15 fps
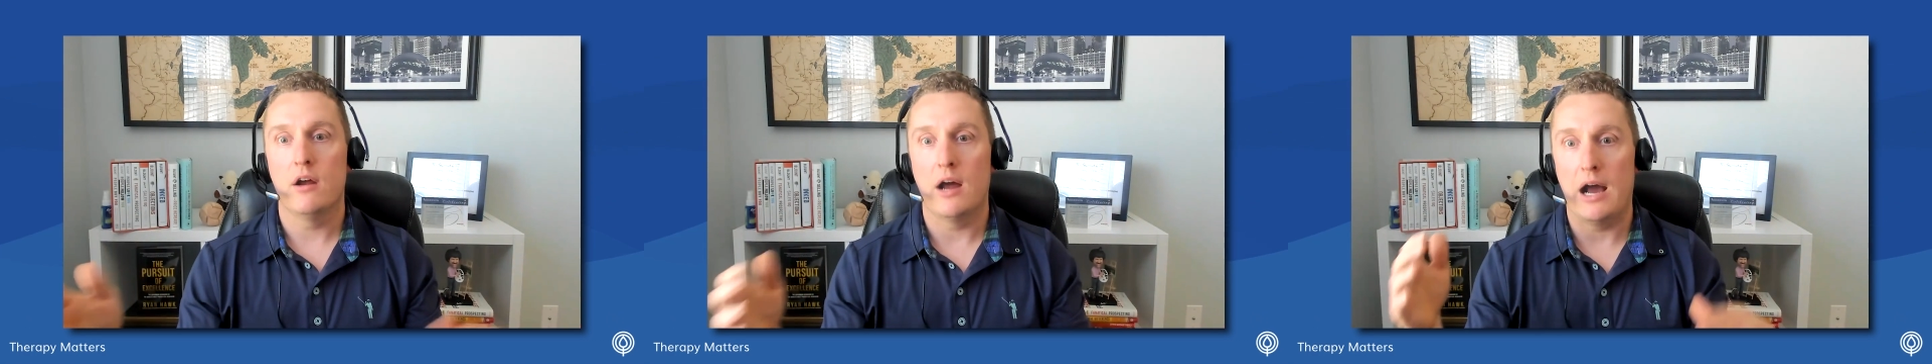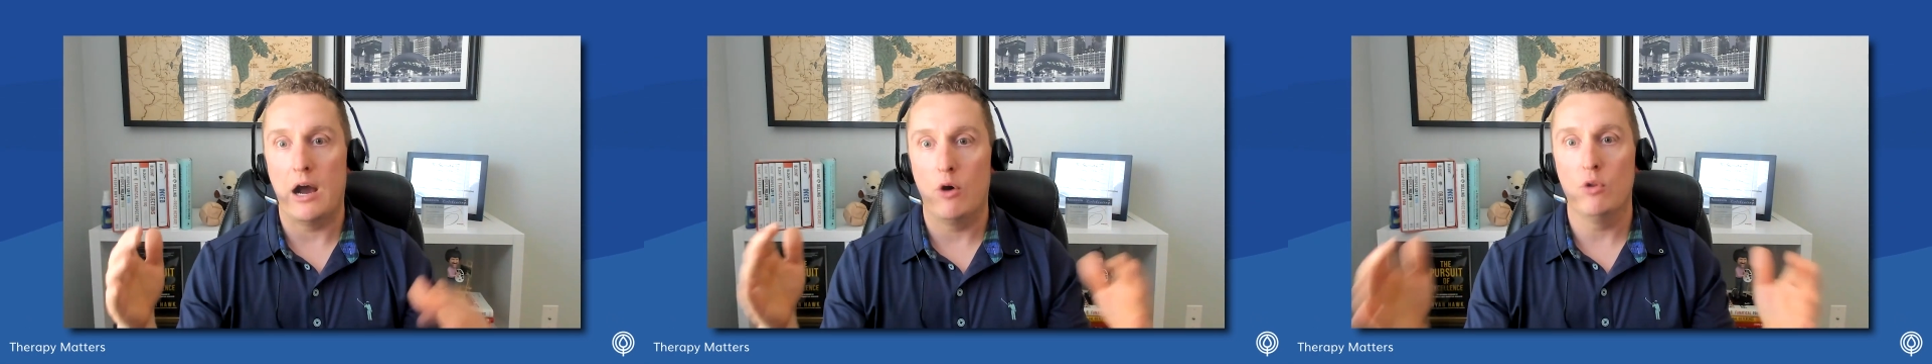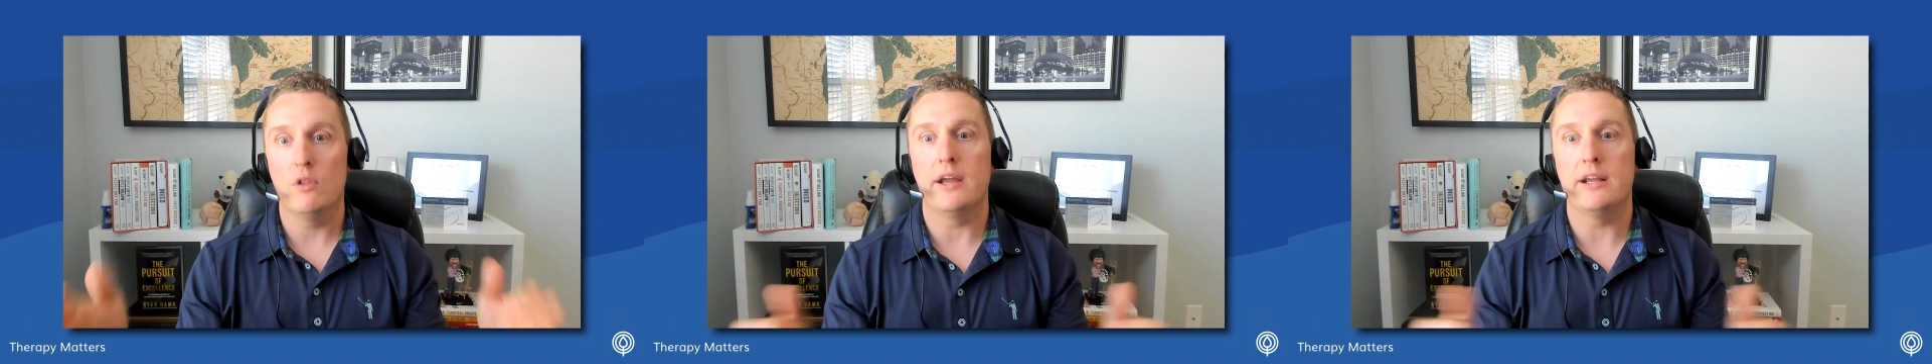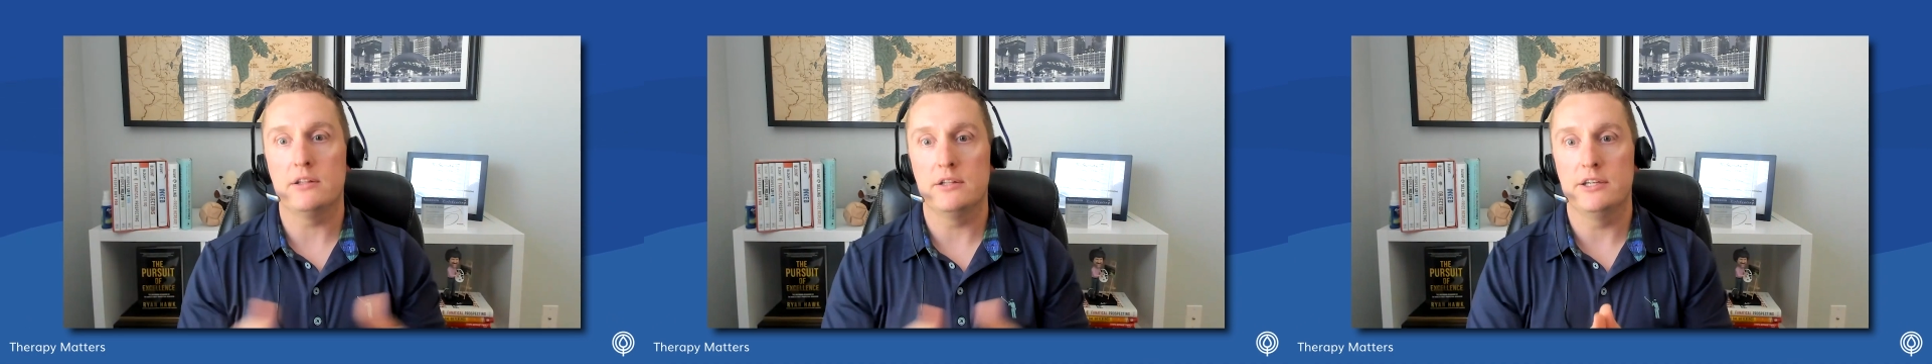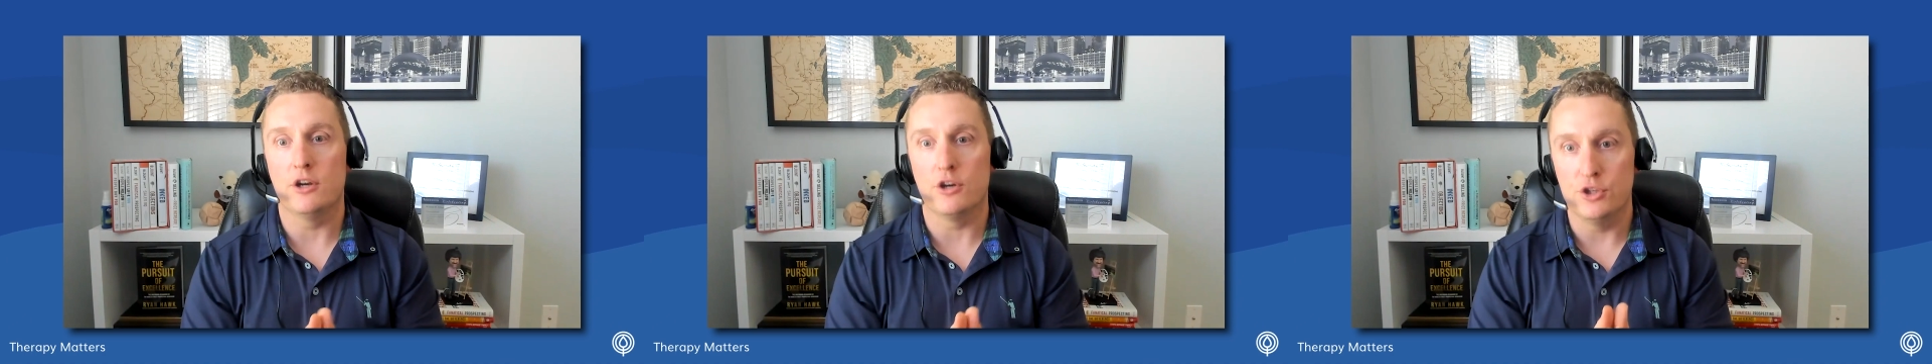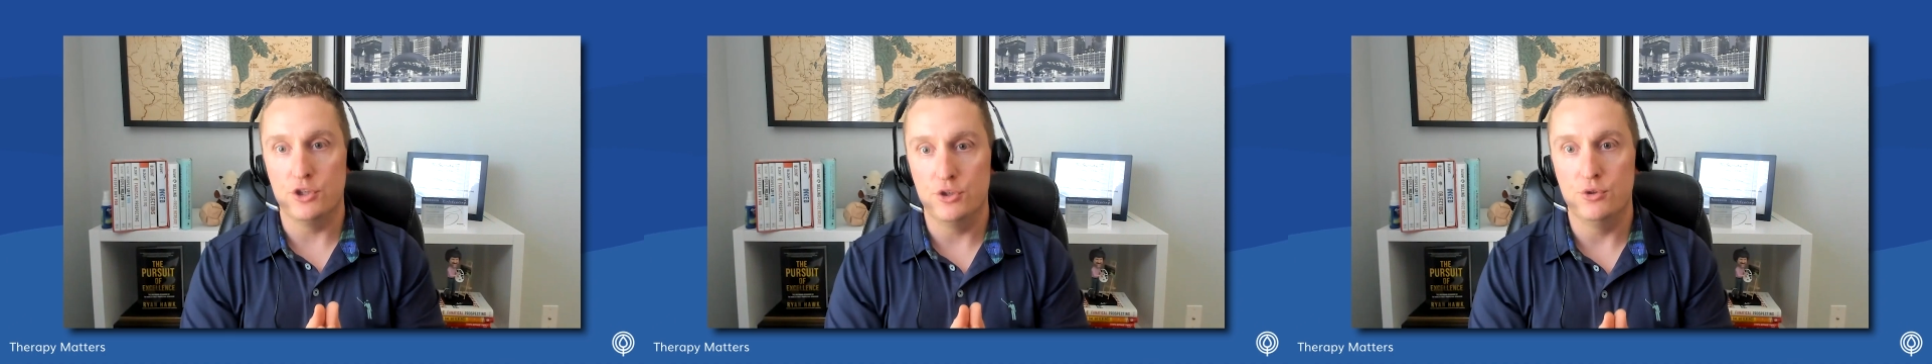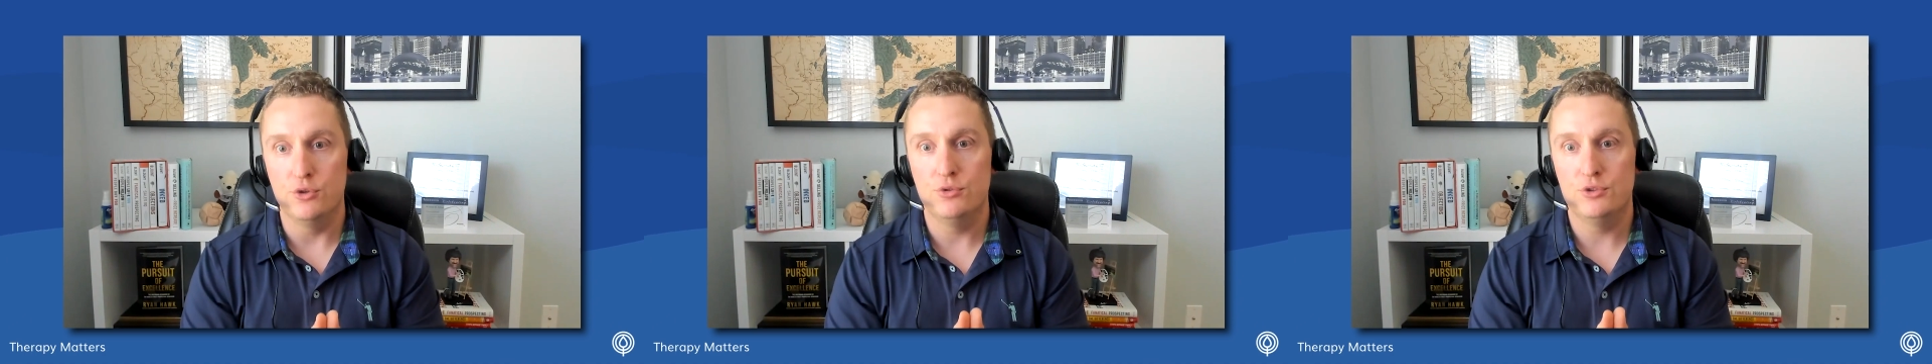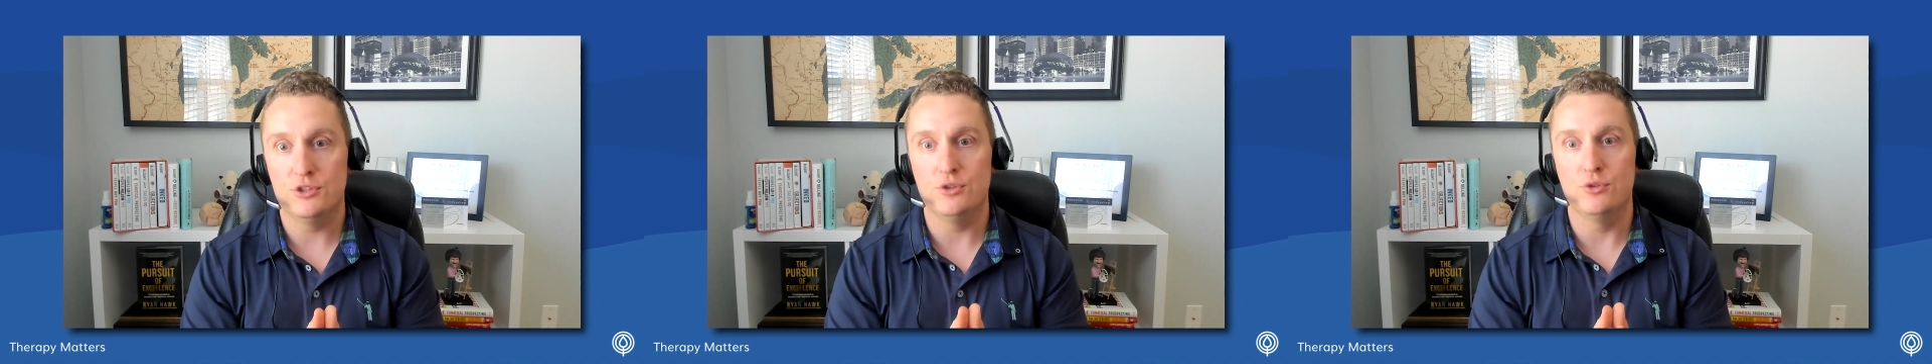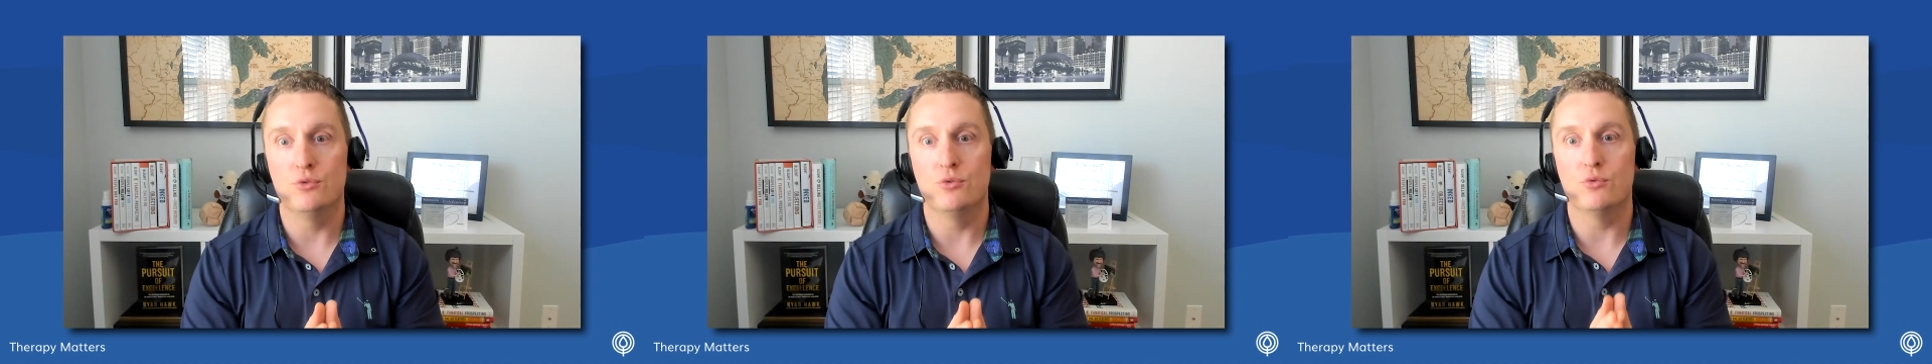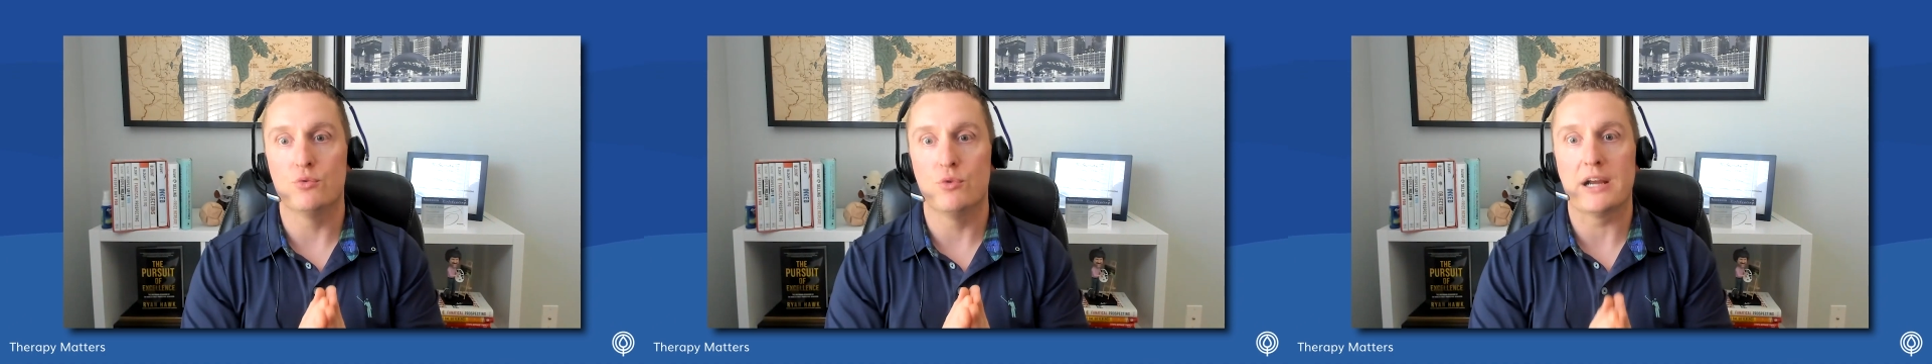how likely are you
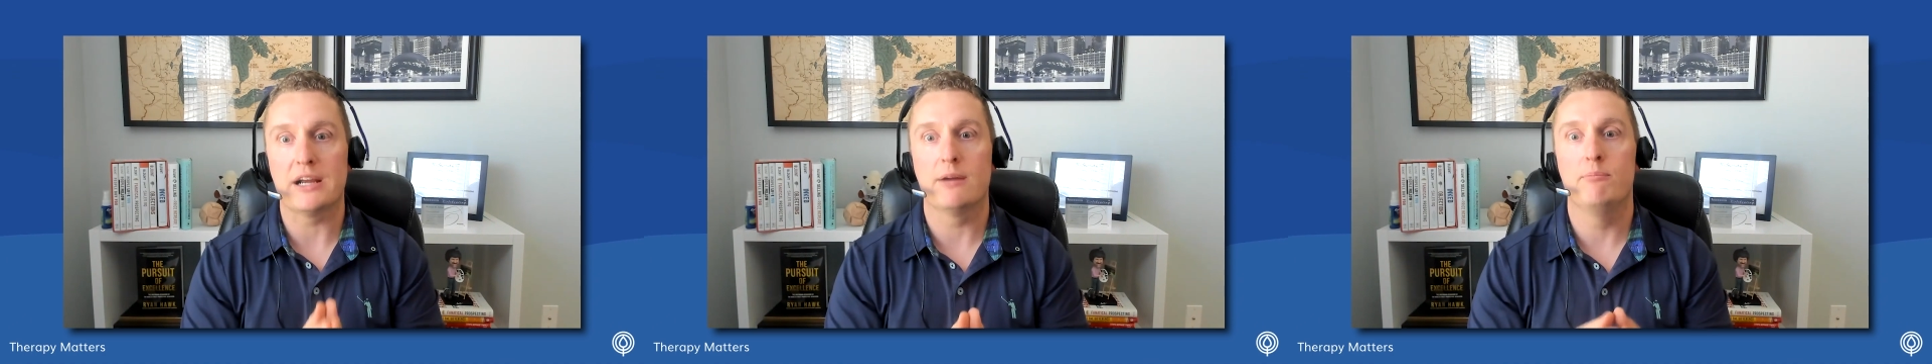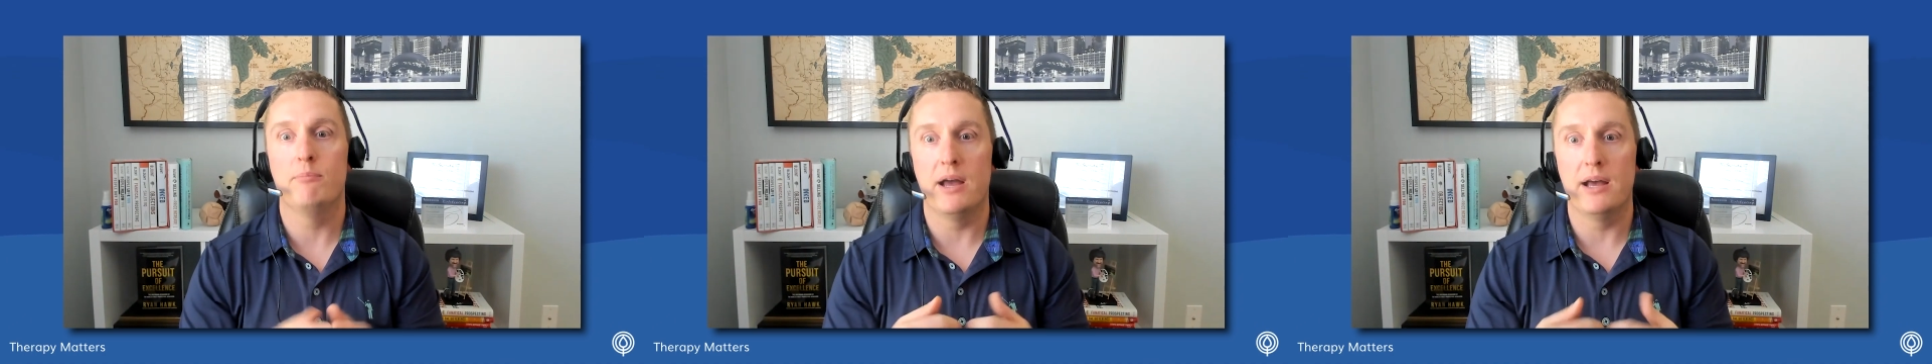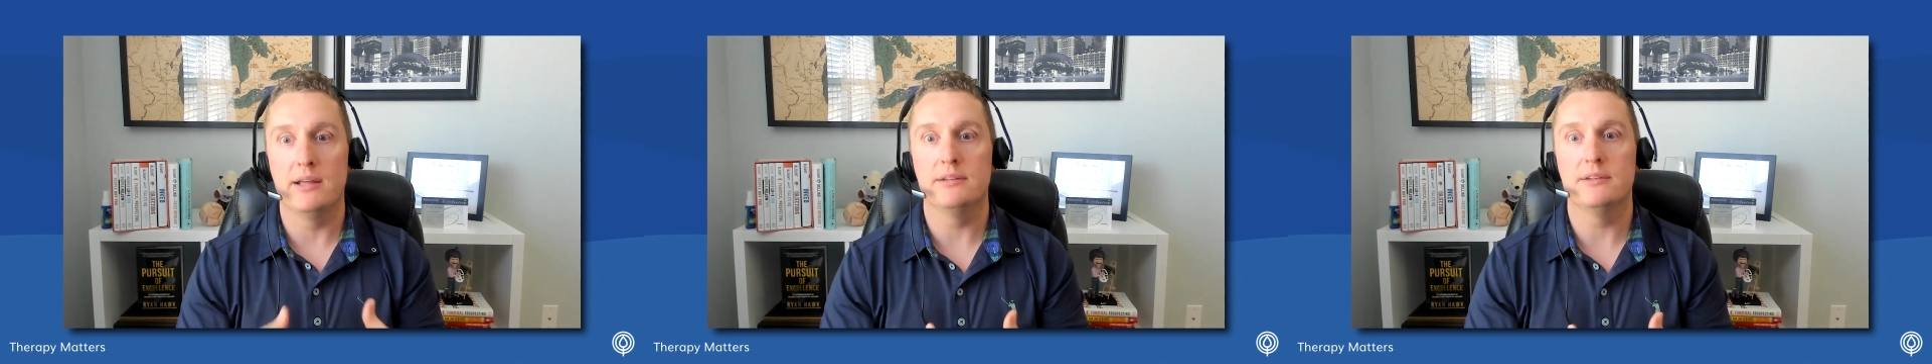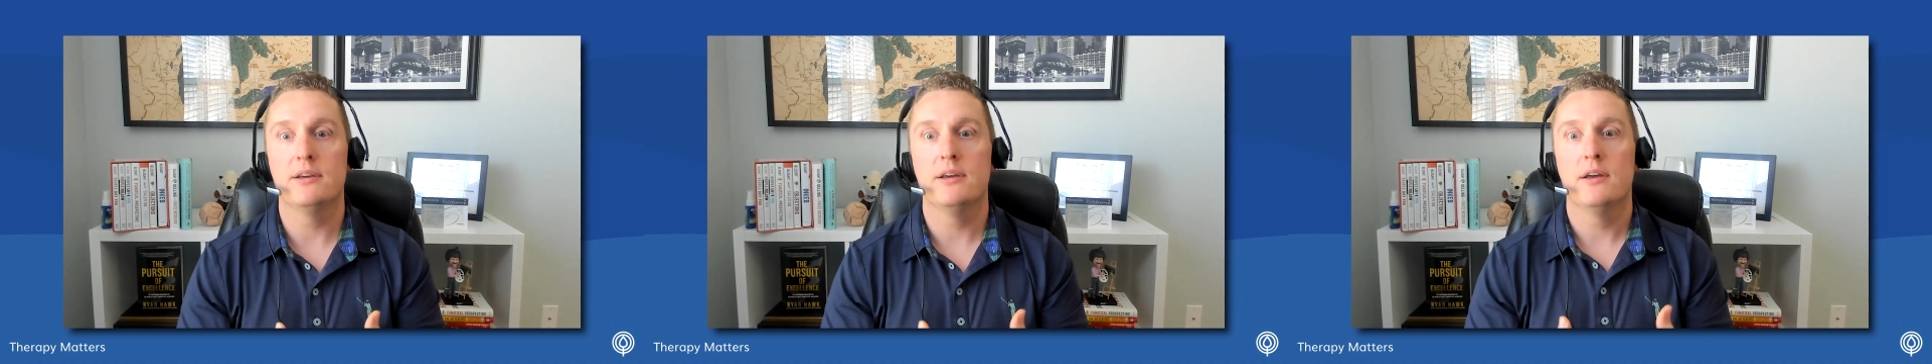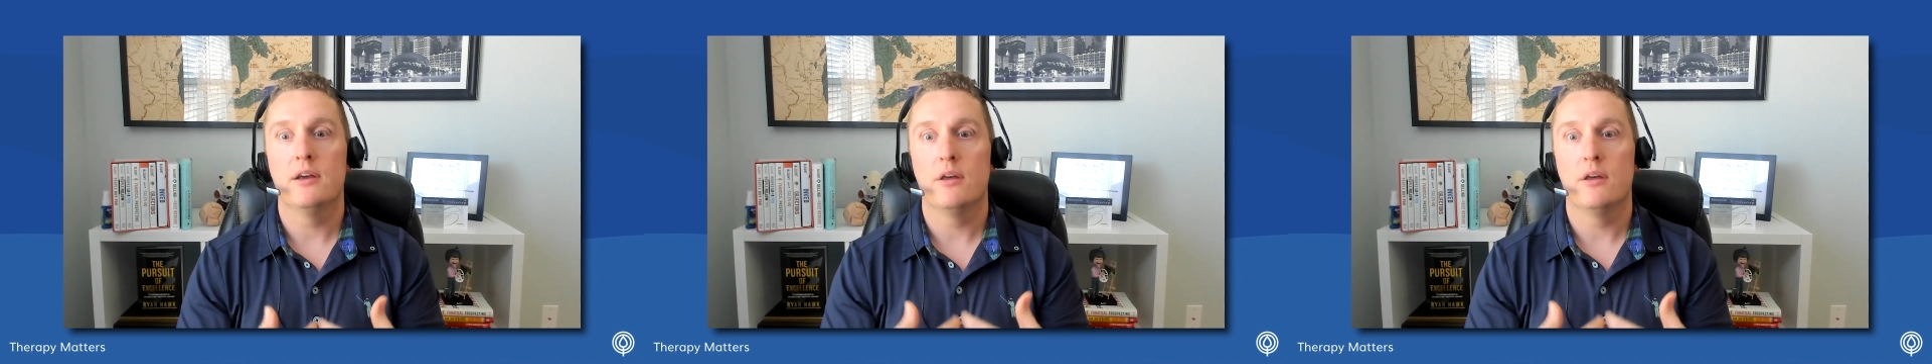to recommend